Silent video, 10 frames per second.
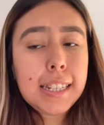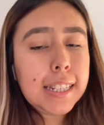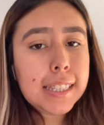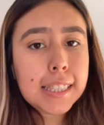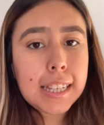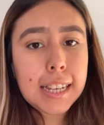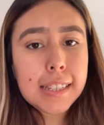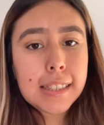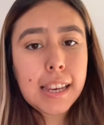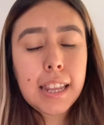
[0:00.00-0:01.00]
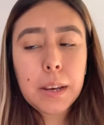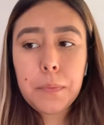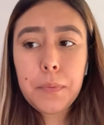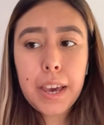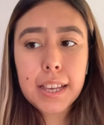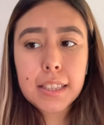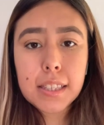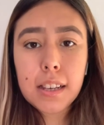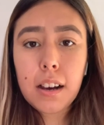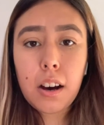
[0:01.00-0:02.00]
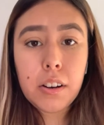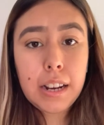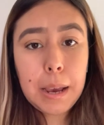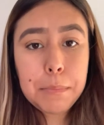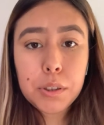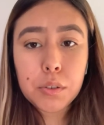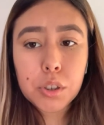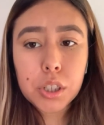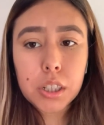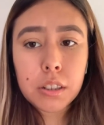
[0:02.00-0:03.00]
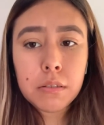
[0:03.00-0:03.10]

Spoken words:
discuss an effect on land pollution.